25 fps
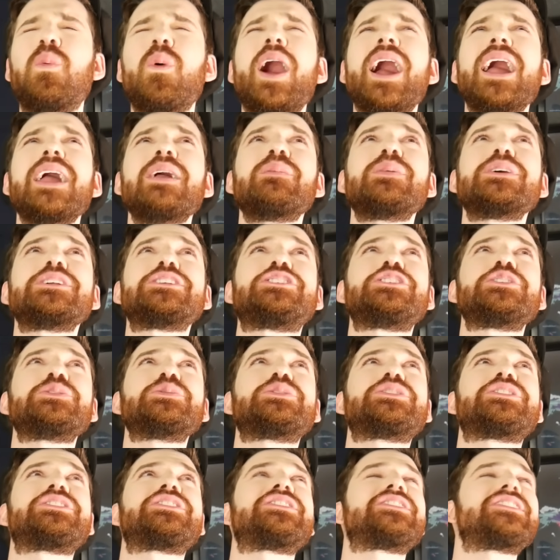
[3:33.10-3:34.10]
why would
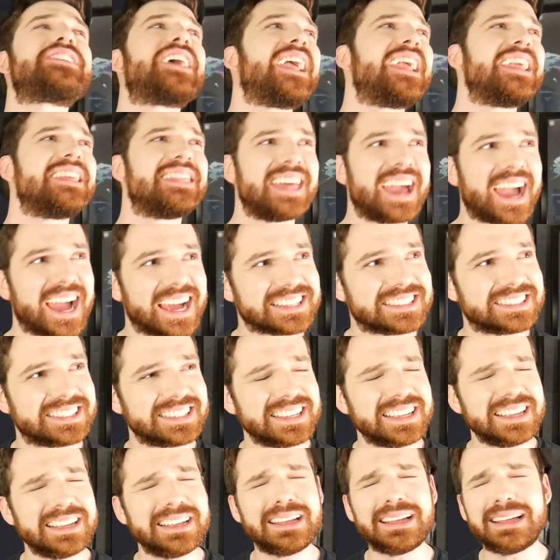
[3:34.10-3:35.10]
you say that?
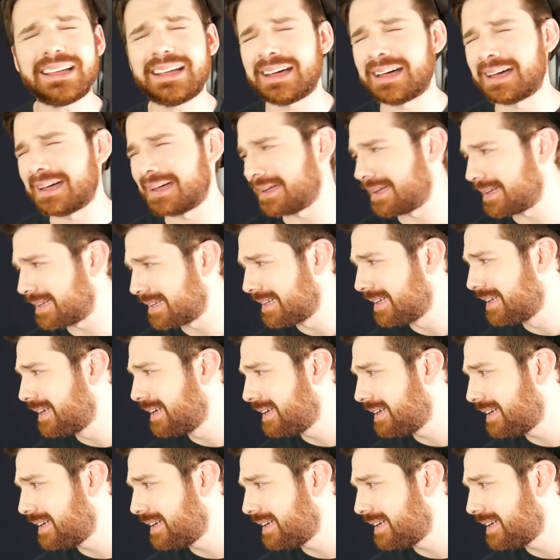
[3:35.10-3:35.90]
Ugh.